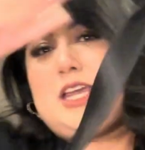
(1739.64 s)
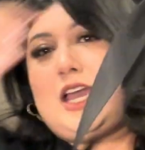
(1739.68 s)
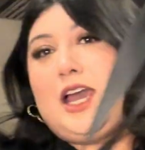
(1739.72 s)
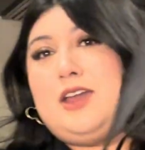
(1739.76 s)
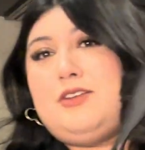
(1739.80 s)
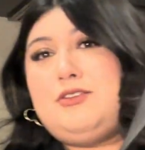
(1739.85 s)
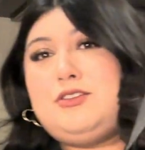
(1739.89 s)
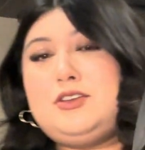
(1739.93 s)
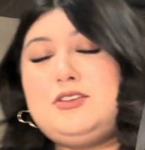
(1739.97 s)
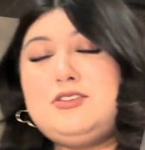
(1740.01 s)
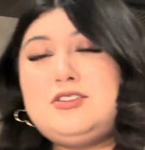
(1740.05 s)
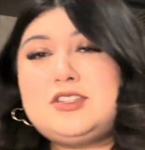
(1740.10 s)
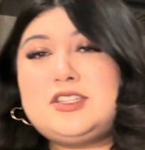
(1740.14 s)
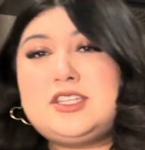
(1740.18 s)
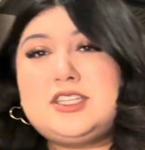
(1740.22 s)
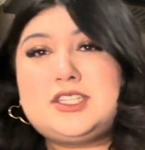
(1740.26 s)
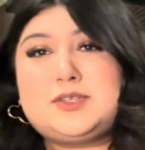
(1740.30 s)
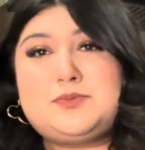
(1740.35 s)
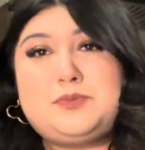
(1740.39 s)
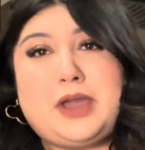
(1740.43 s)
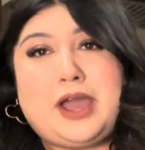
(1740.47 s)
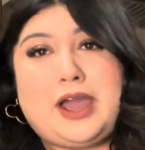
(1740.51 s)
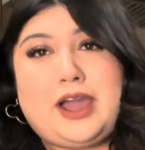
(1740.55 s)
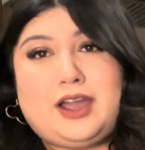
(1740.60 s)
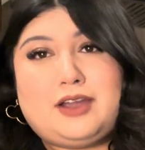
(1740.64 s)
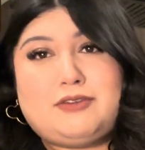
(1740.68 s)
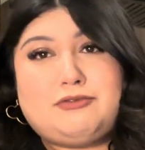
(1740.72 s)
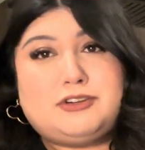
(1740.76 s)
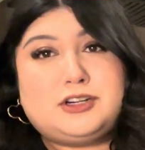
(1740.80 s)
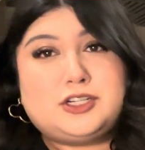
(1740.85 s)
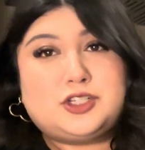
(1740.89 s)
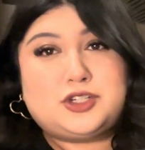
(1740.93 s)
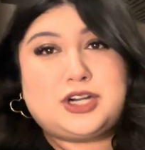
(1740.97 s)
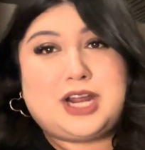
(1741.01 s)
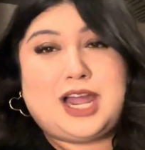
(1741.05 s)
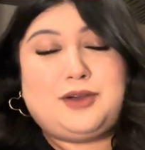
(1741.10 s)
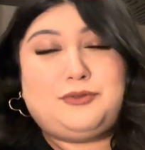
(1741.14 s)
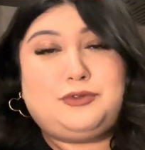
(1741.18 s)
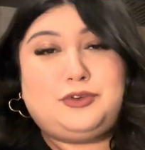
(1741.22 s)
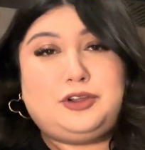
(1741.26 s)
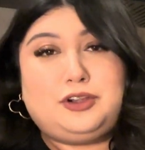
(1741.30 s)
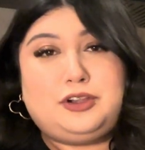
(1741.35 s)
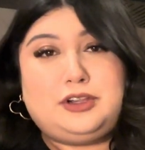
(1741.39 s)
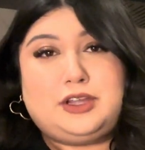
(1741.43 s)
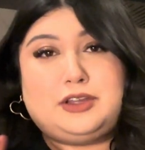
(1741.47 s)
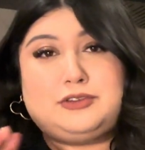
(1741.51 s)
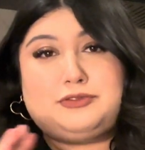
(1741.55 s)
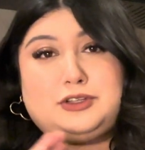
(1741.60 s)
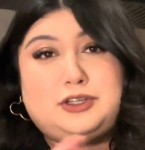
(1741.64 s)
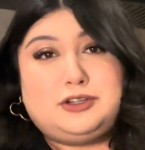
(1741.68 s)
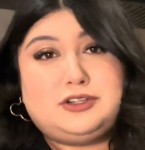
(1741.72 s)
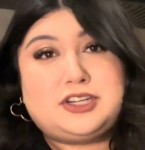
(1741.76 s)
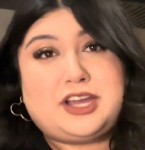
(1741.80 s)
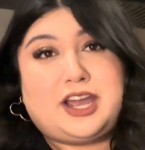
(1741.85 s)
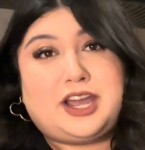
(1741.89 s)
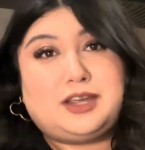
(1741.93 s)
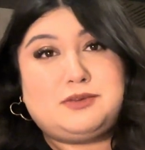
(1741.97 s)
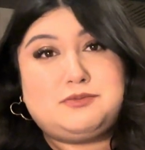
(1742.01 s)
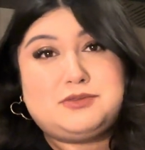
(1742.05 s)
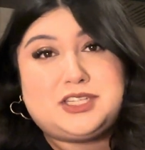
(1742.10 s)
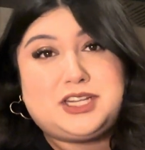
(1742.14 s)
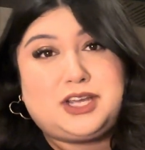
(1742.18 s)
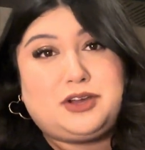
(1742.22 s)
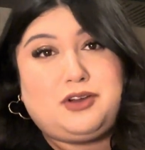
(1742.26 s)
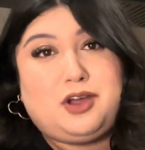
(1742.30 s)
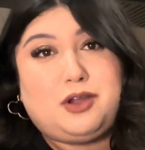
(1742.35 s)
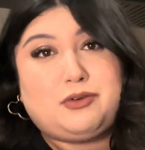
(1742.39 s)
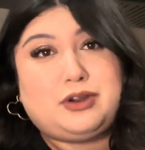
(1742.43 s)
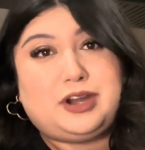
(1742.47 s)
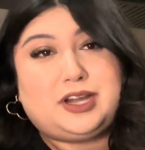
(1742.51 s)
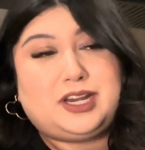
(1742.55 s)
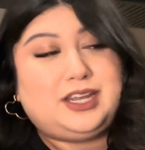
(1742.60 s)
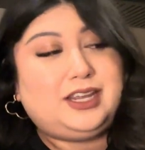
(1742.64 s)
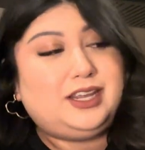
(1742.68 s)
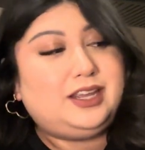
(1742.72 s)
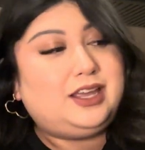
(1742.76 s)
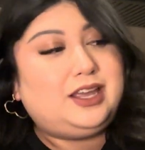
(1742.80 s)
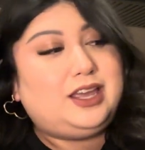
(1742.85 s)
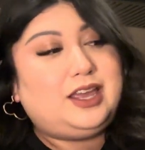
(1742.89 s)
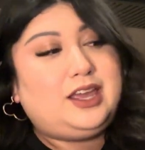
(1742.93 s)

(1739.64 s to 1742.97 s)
I've used this bag for travel a few times now already,